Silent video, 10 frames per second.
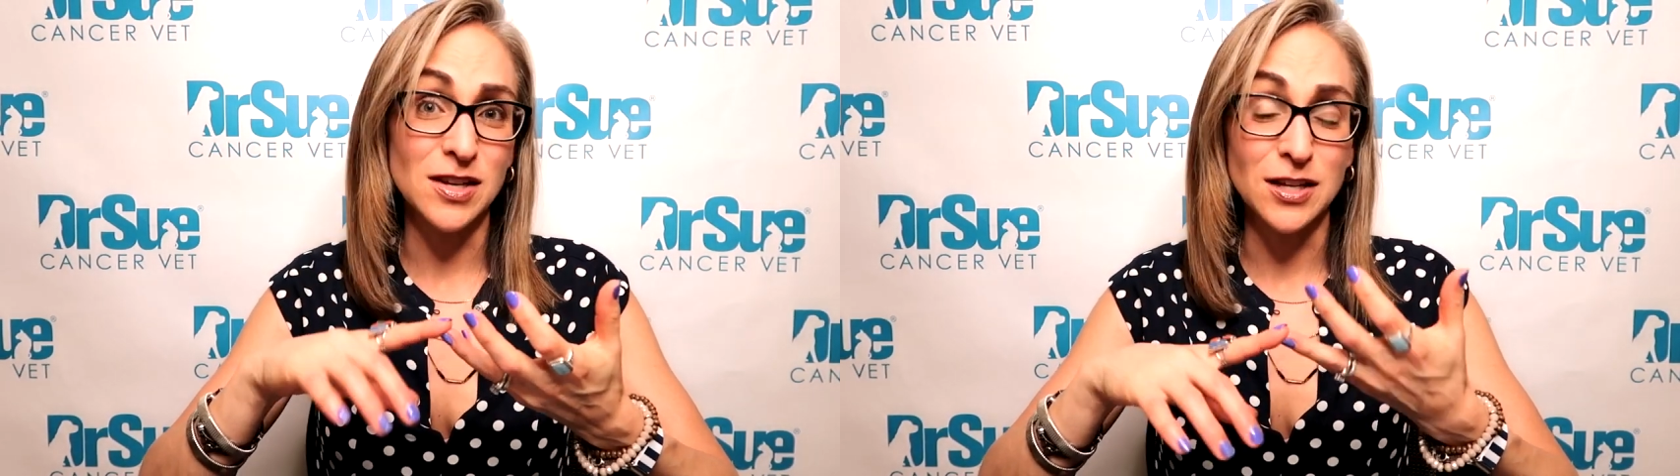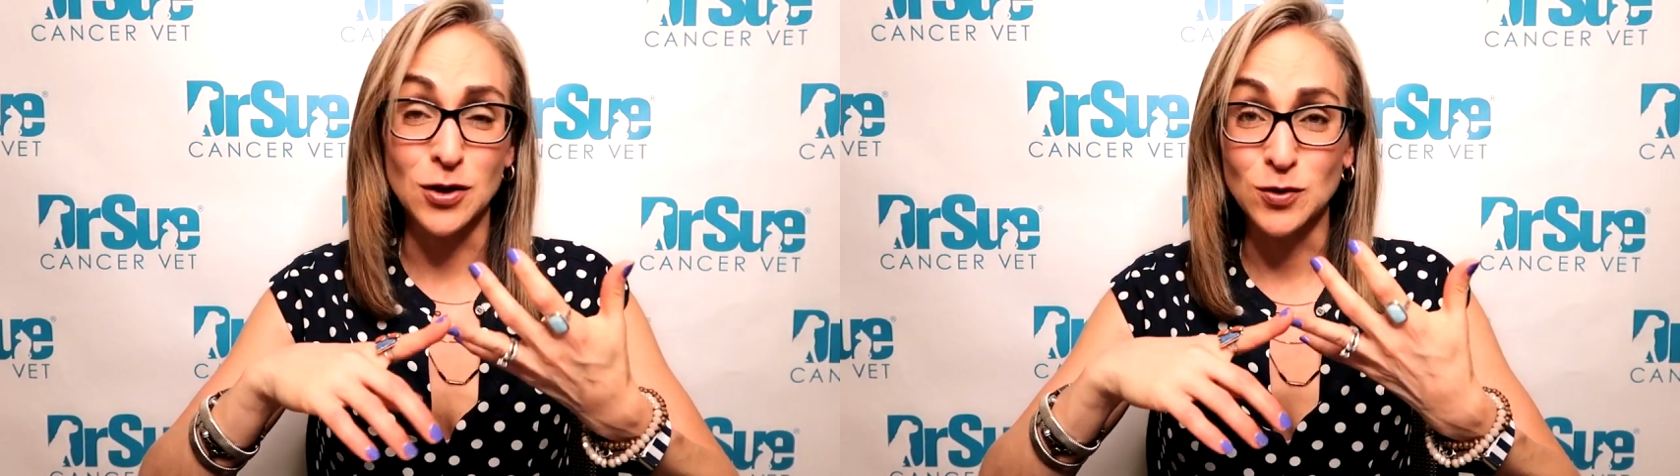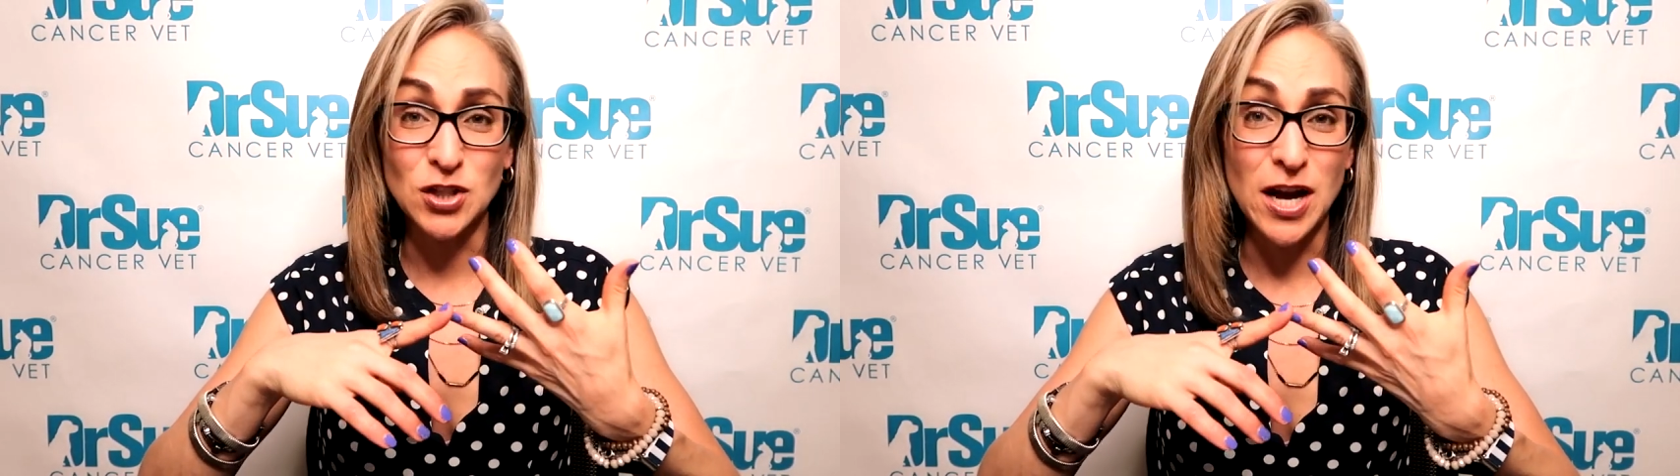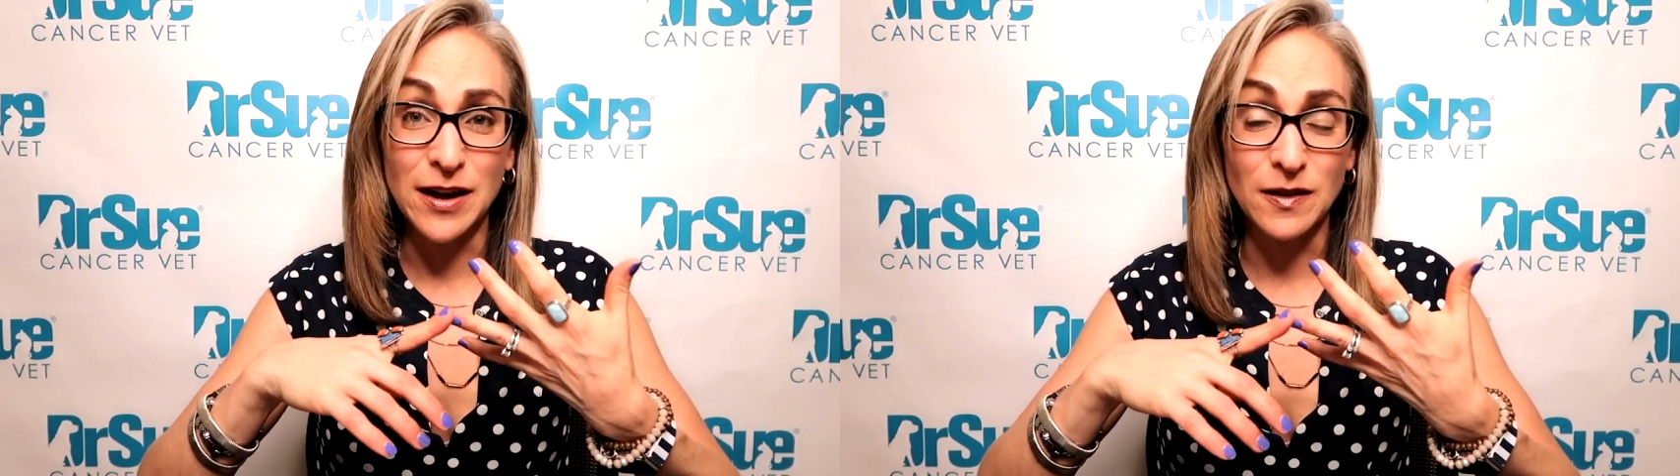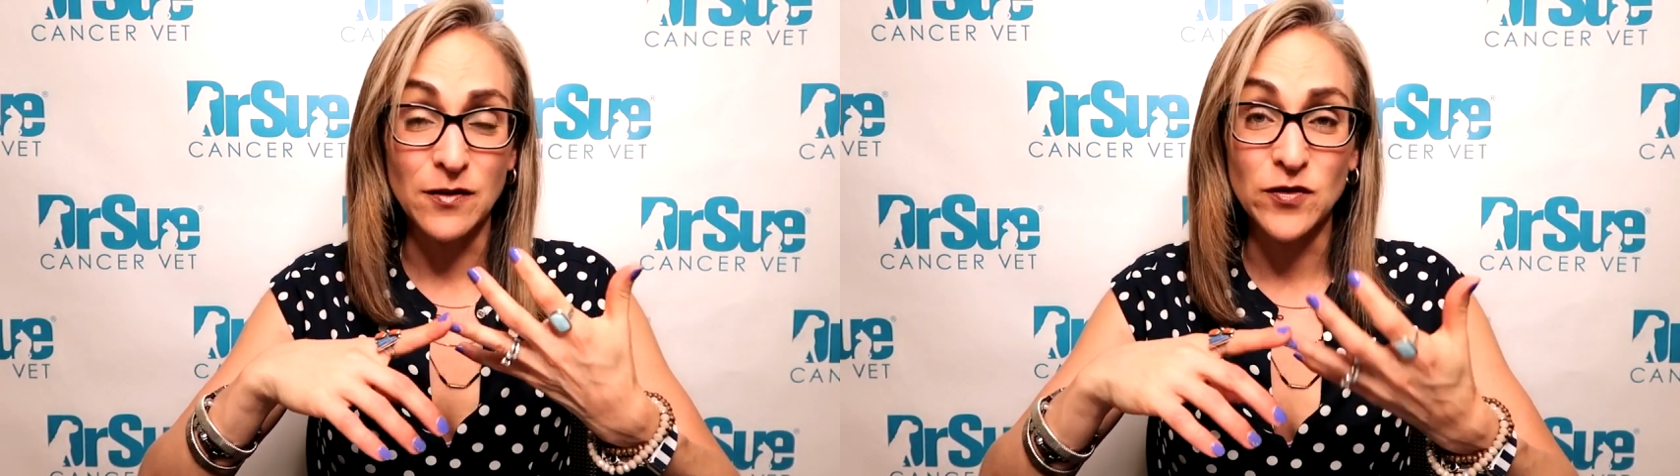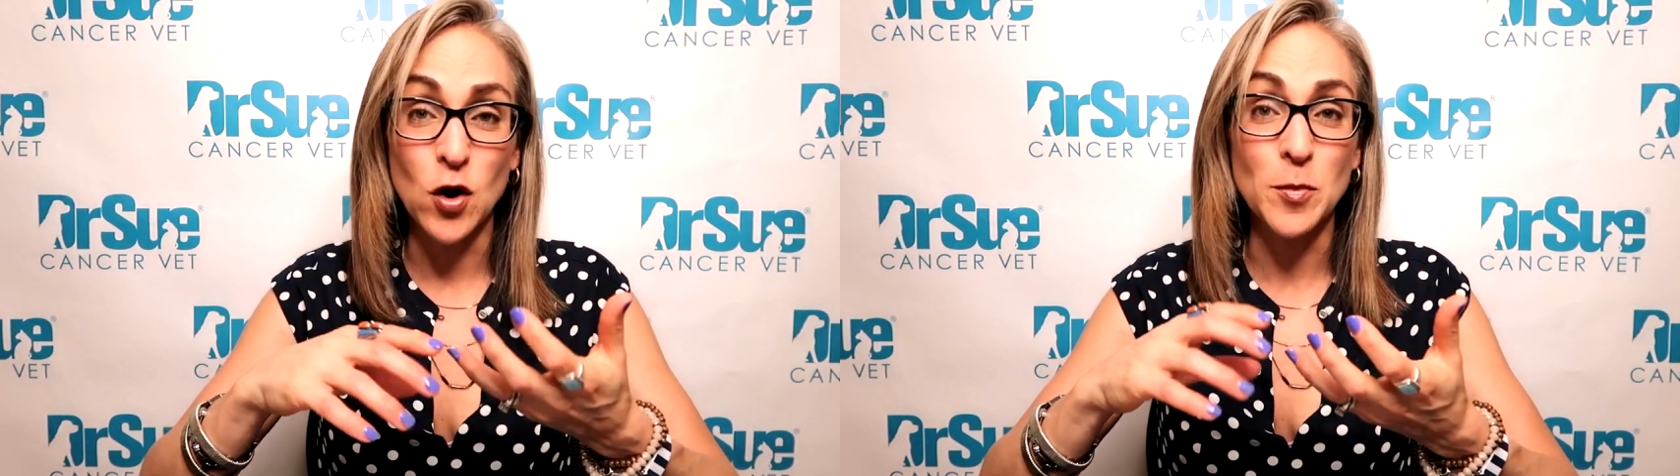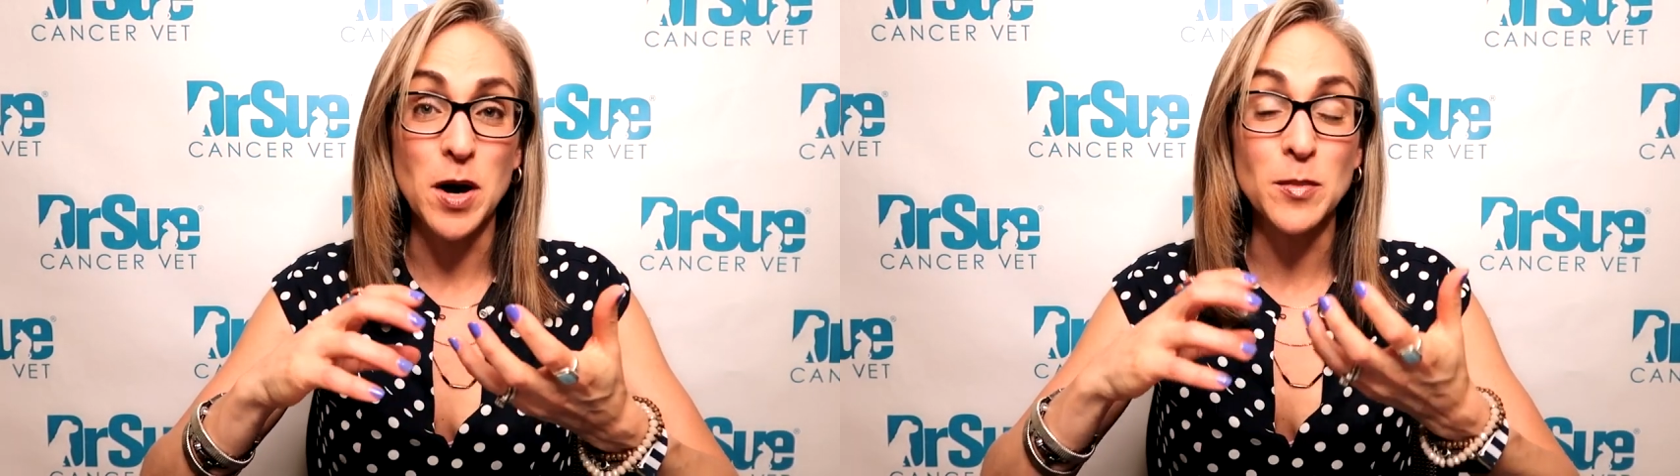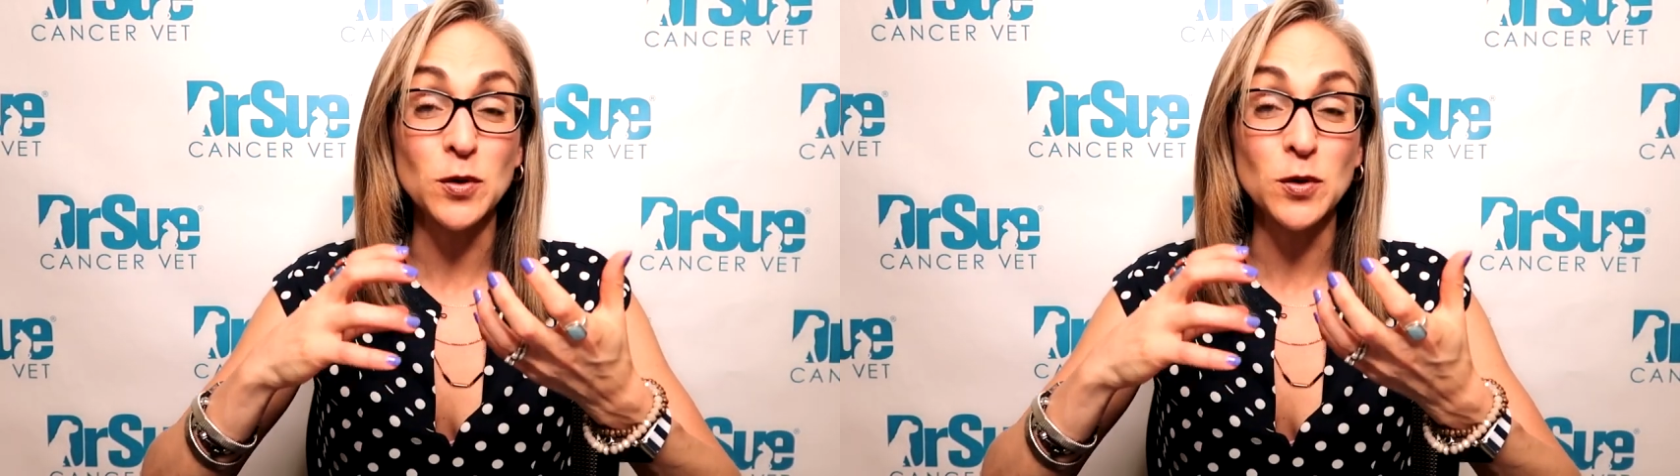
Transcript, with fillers: GI lymphoma,